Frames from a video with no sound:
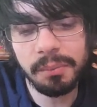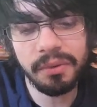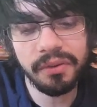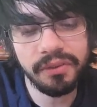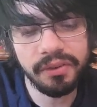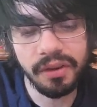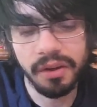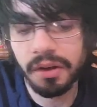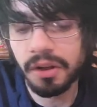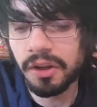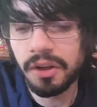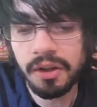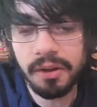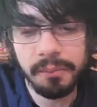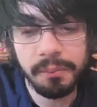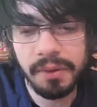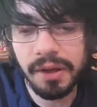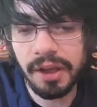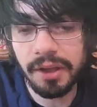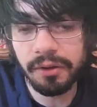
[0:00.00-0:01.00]
He said,
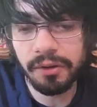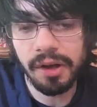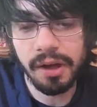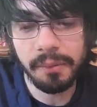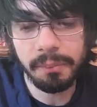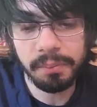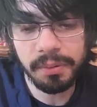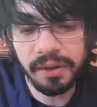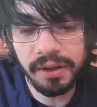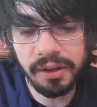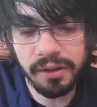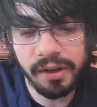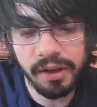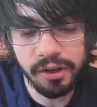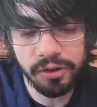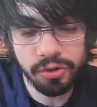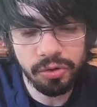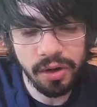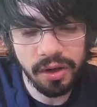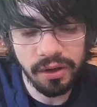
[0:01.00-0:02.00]
man, you gotta play, you
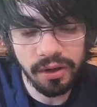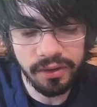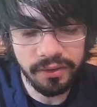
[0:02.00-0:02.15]
gotta try at